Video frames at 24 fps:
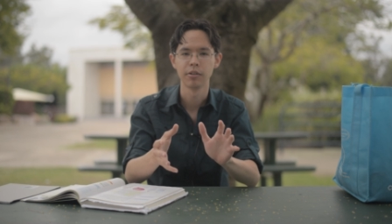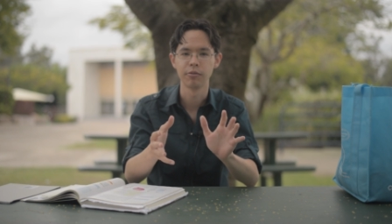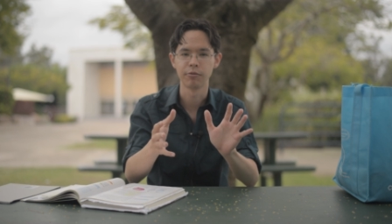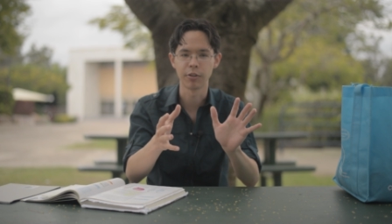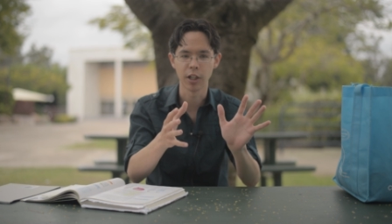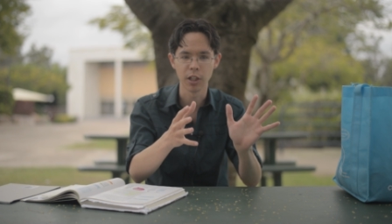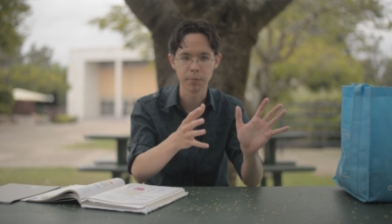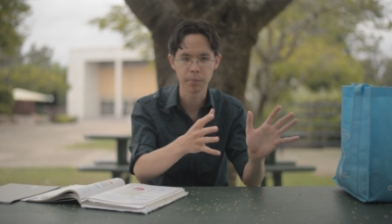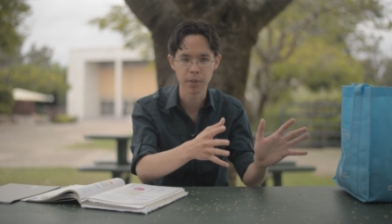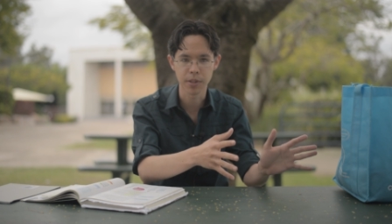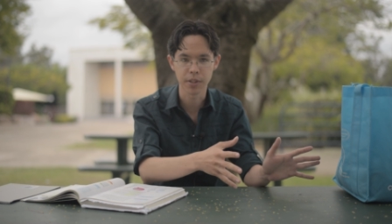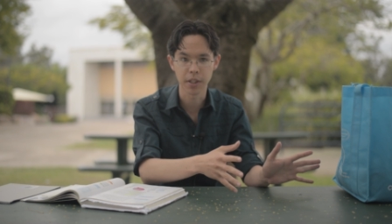
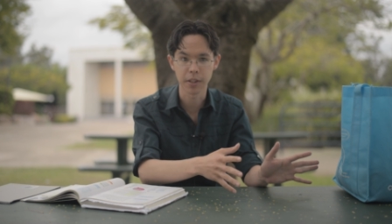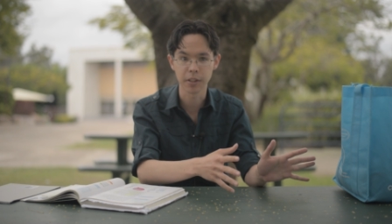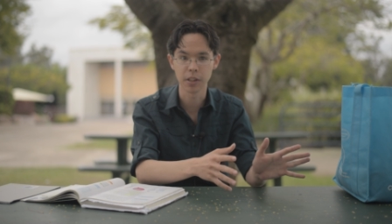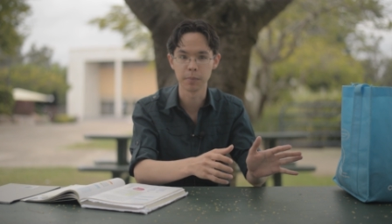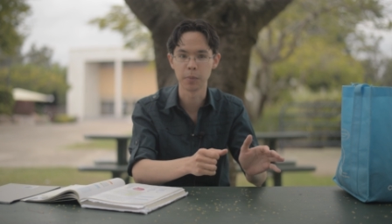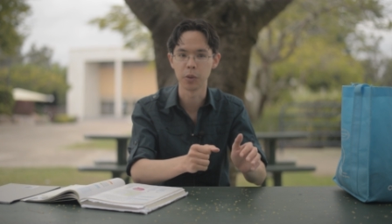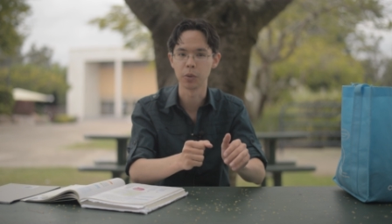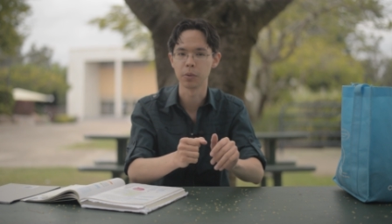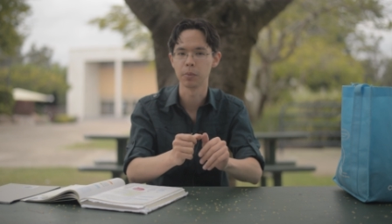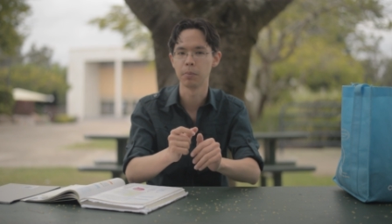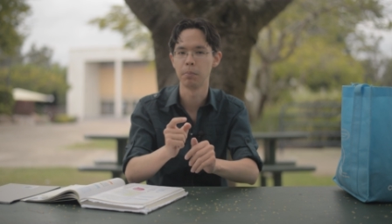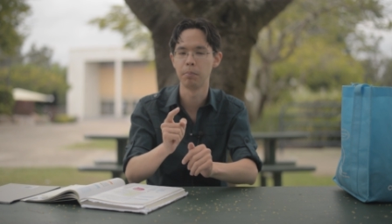Very
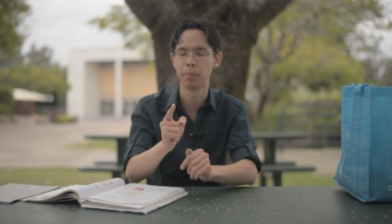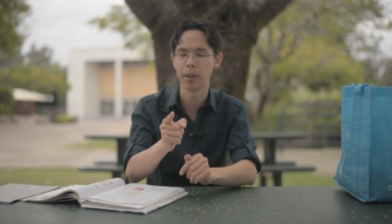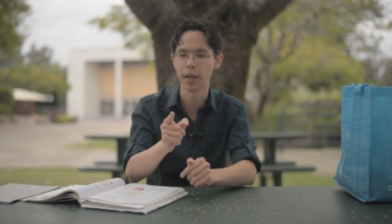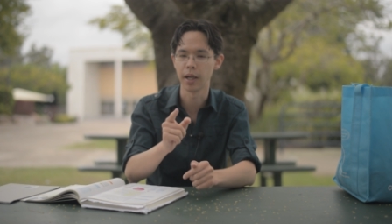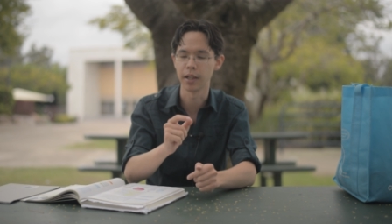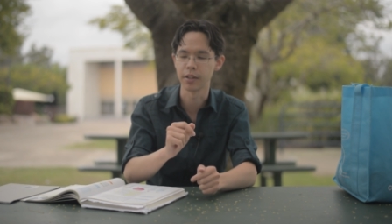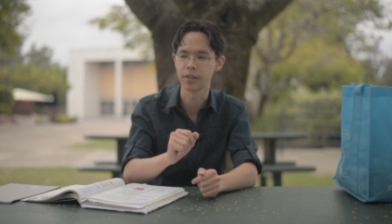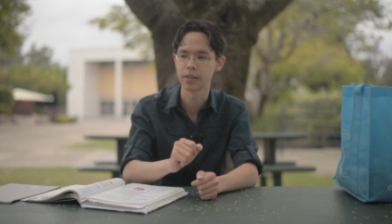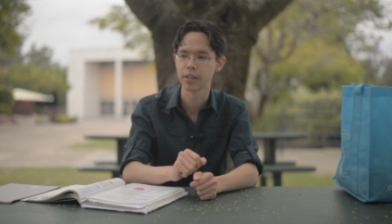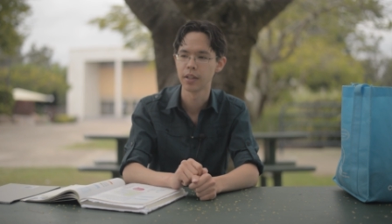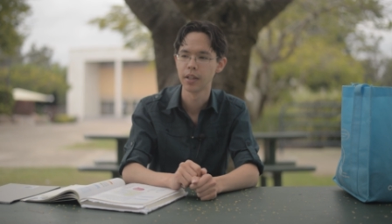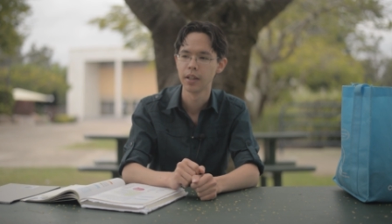predictable.
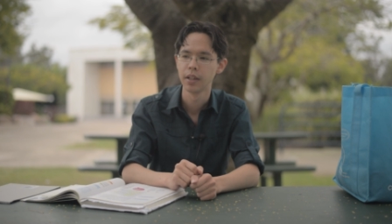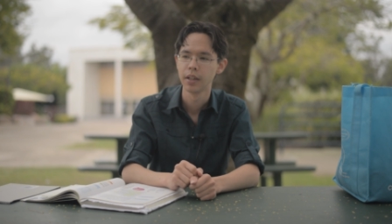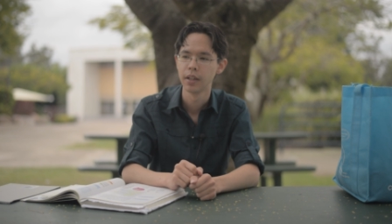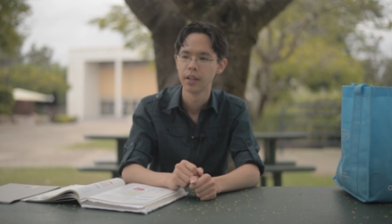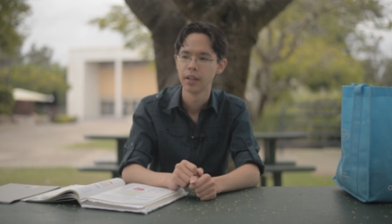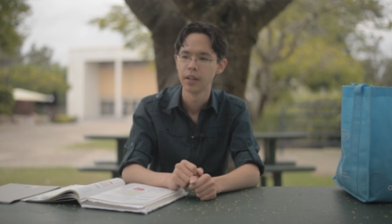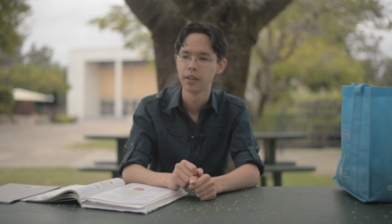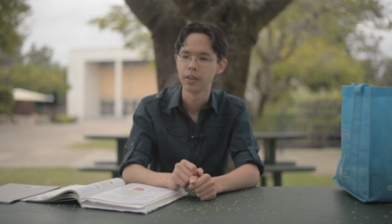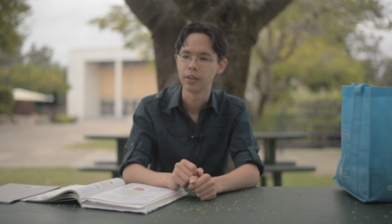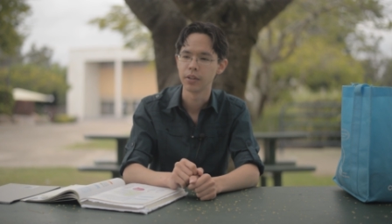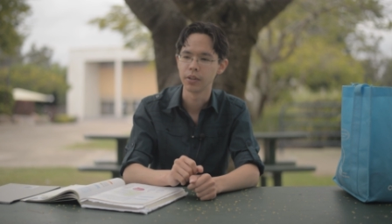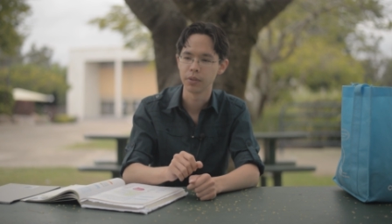But
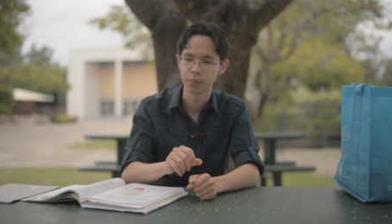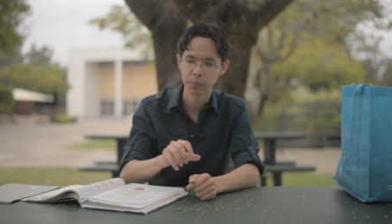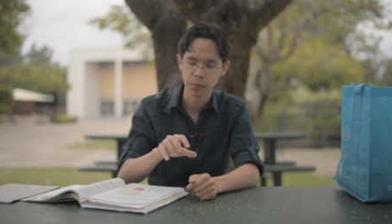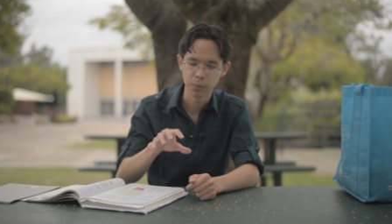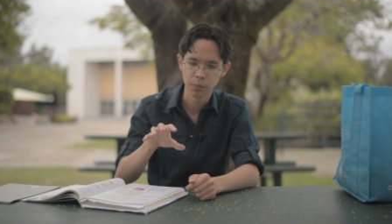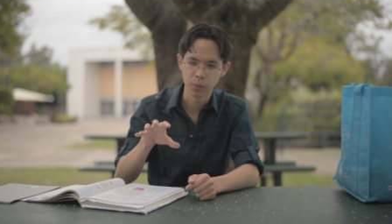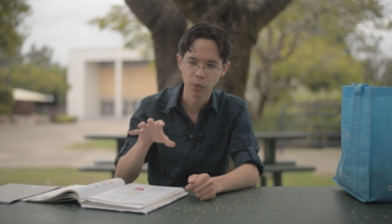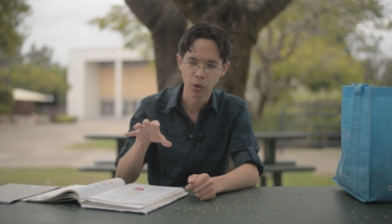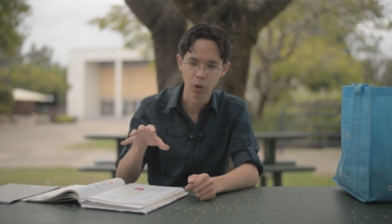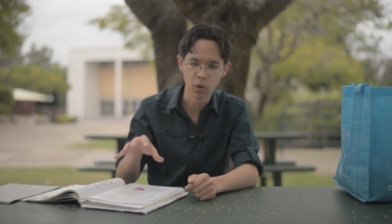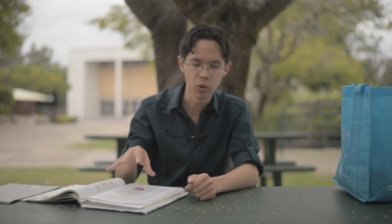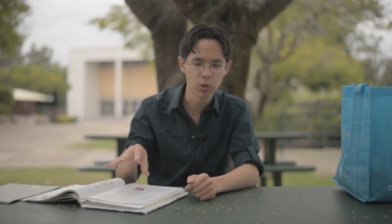
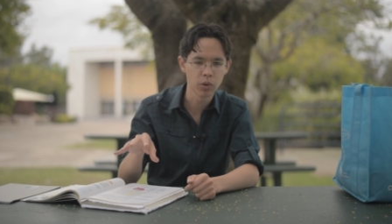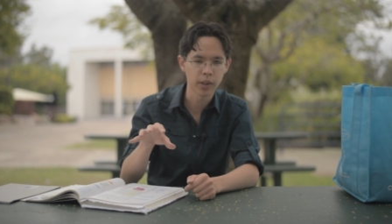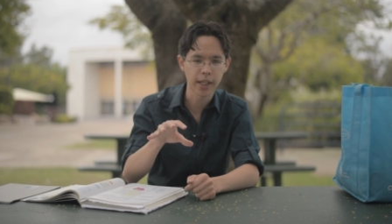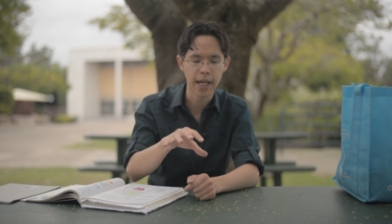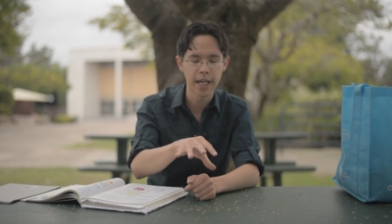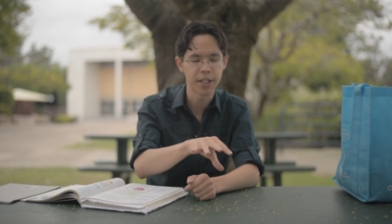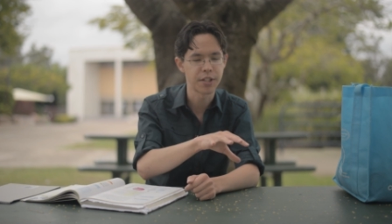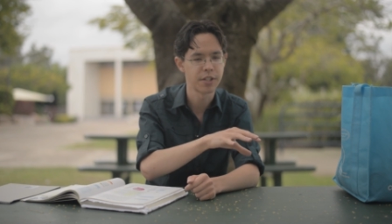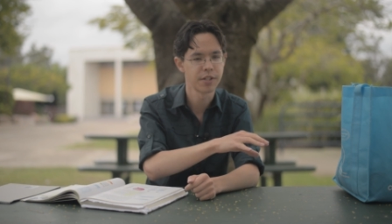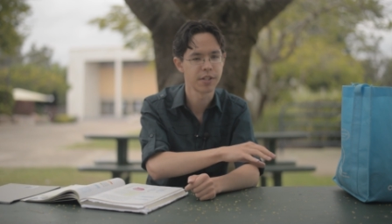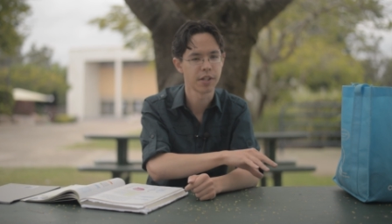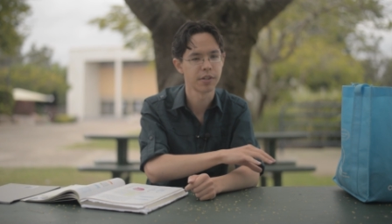all
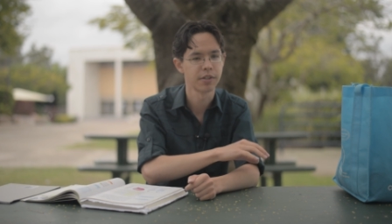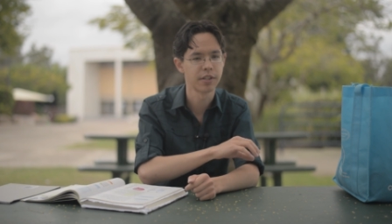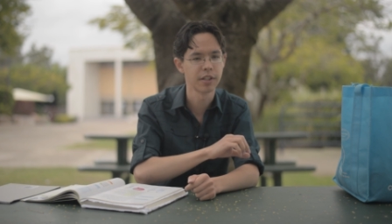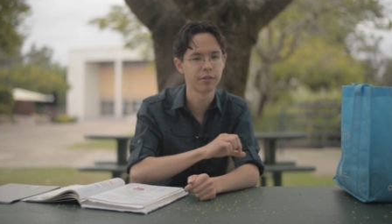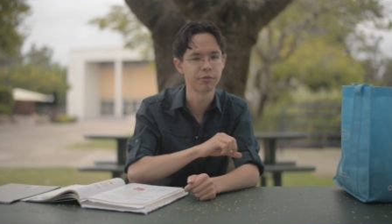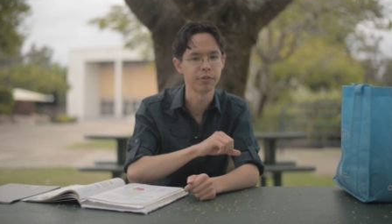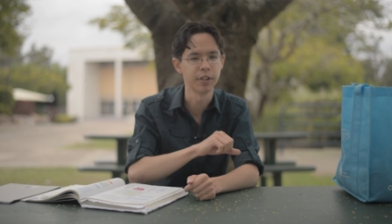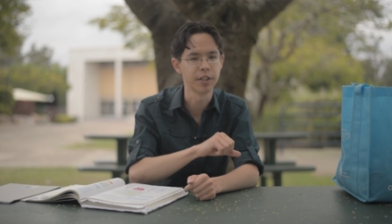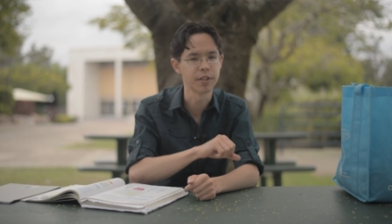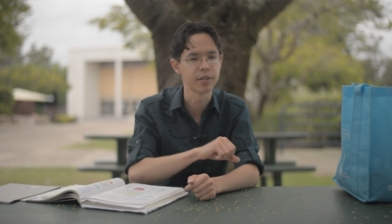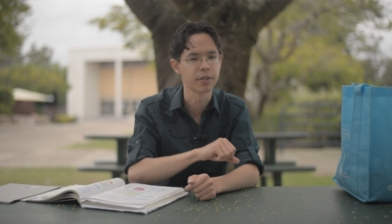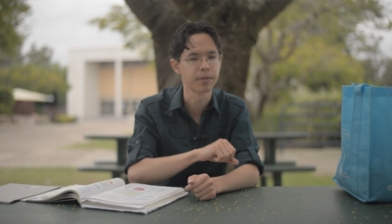gases are
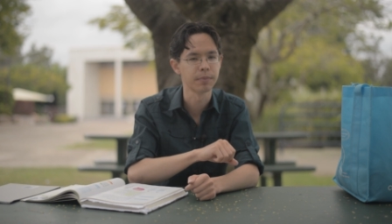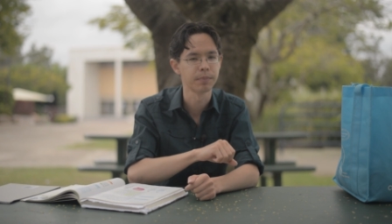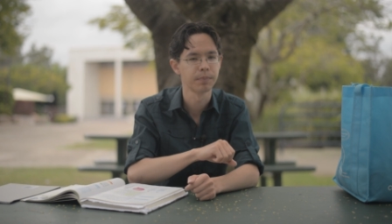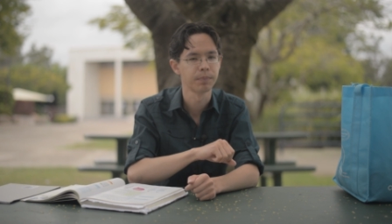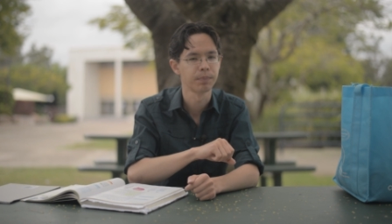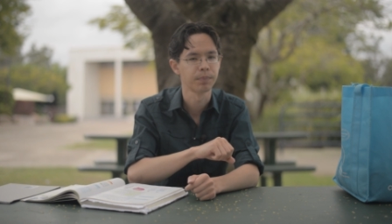different,